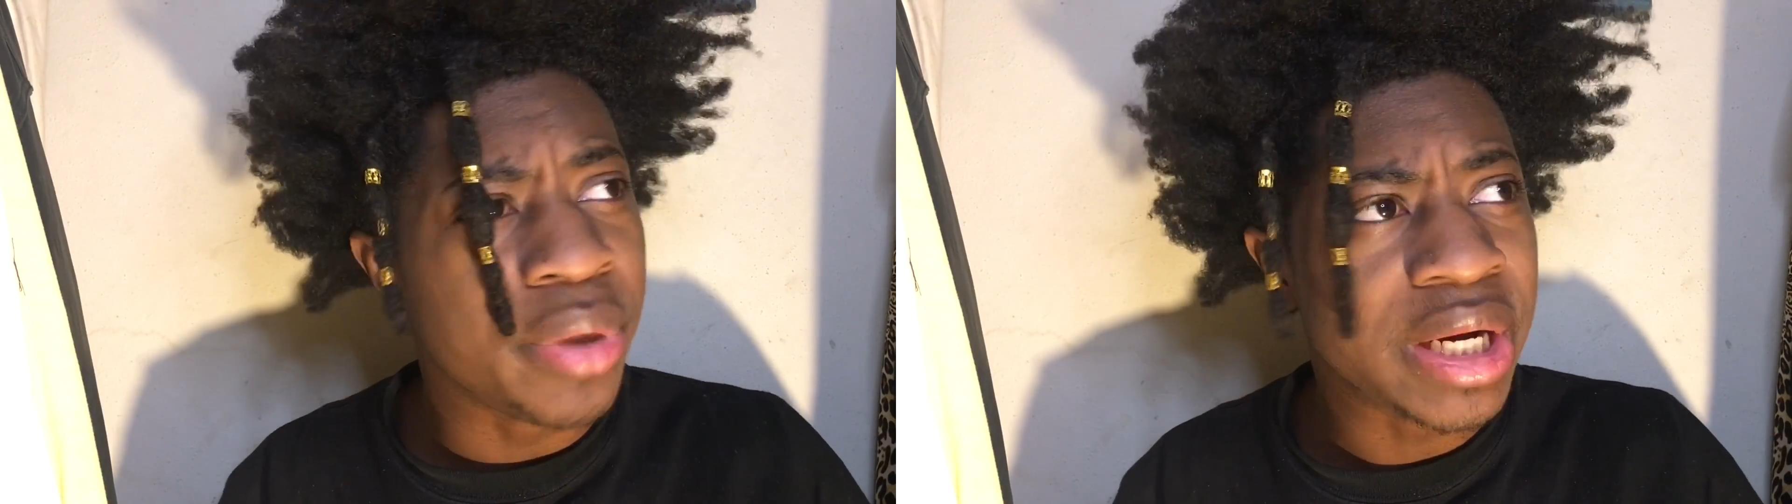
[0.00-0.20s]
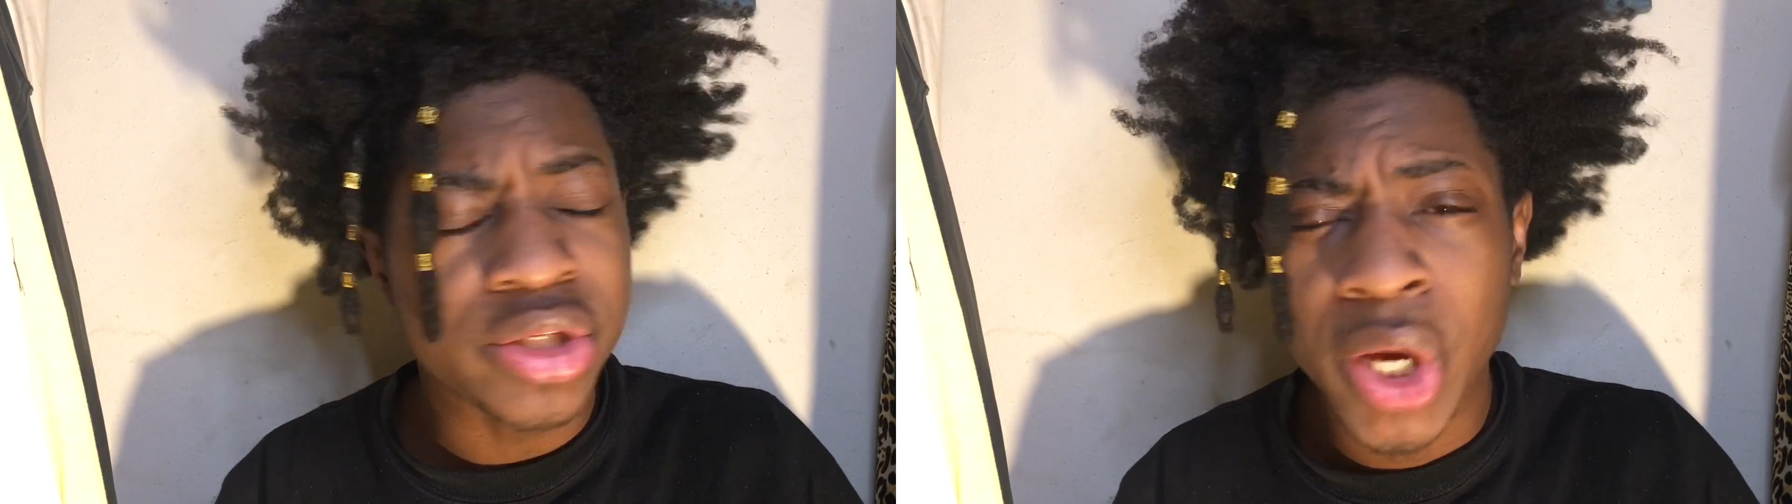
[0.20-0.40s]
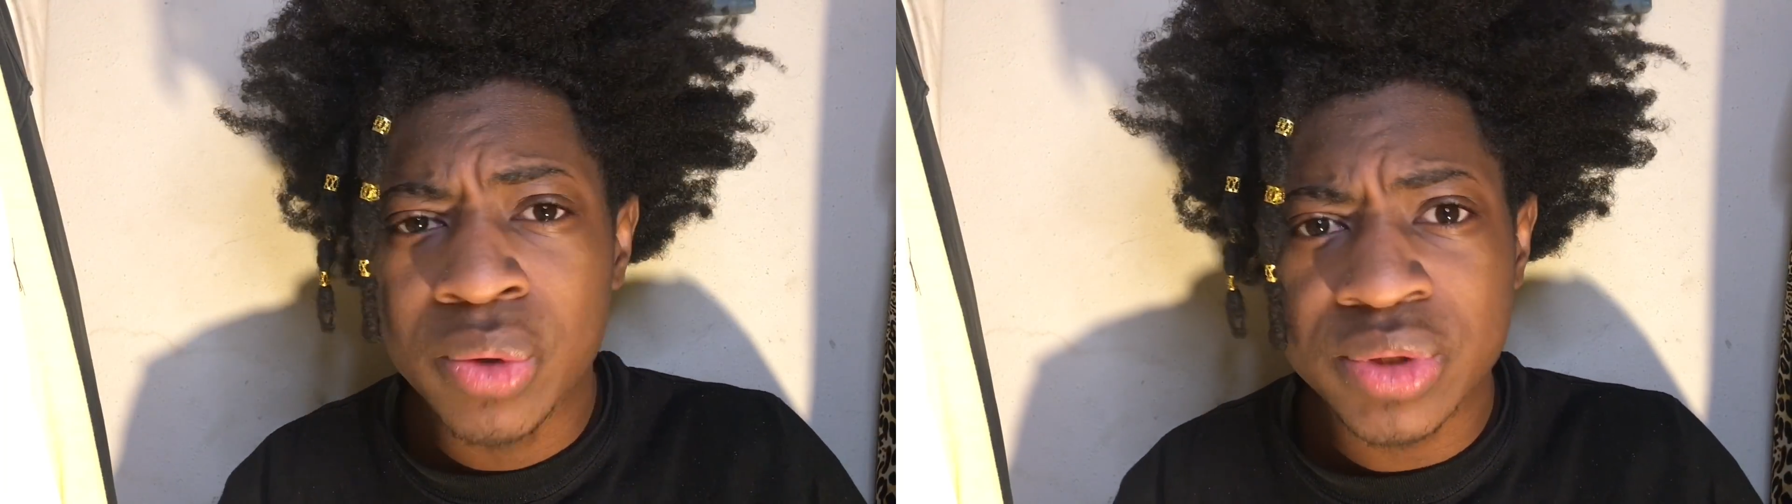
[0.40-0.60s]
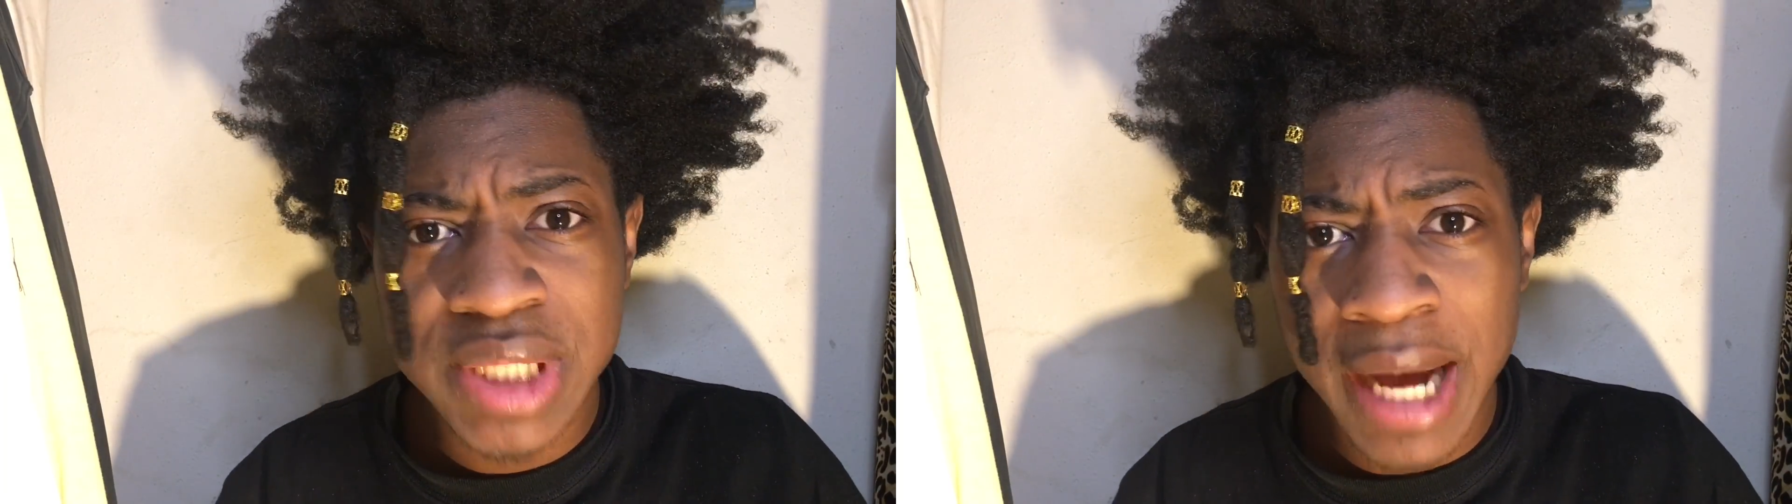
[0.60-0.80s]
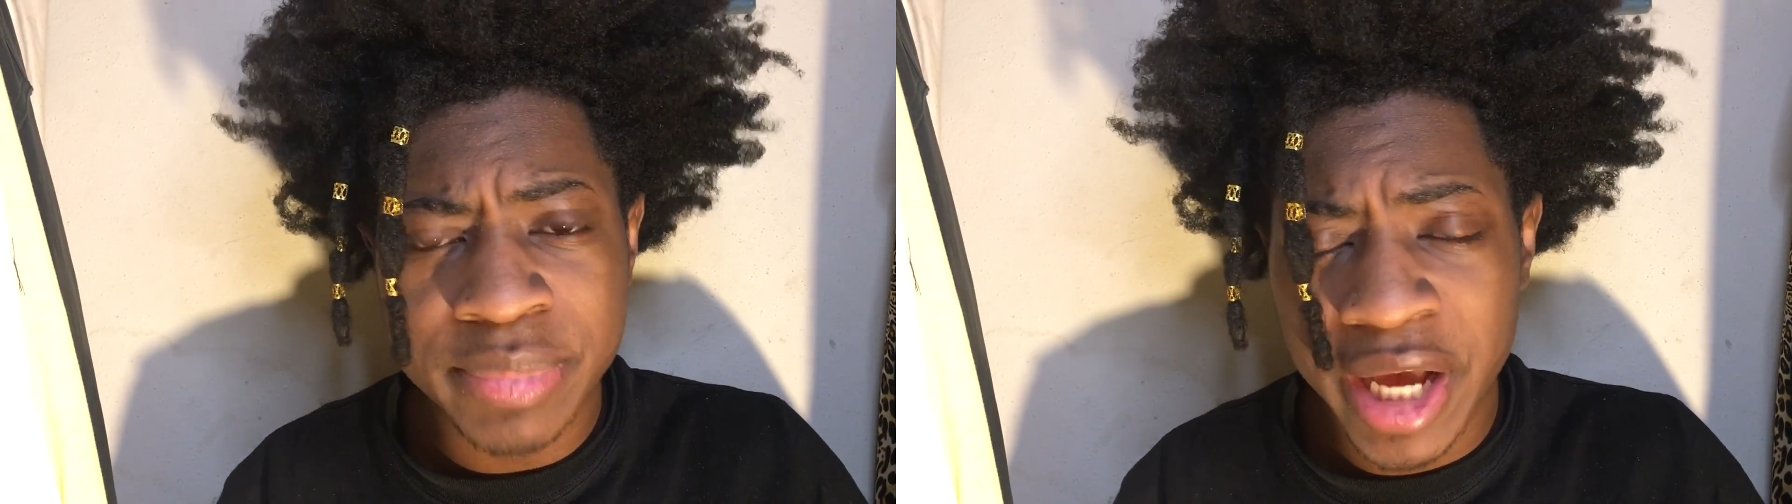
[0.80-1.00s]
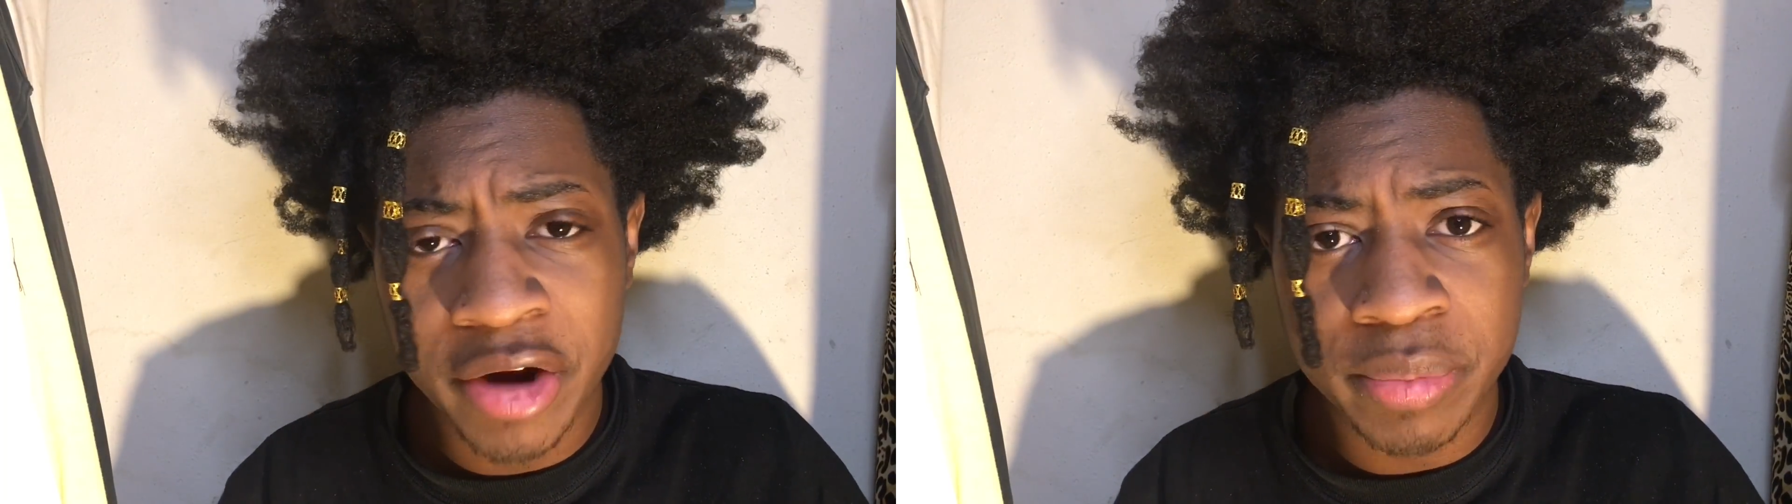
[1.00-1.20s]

but it don't stop there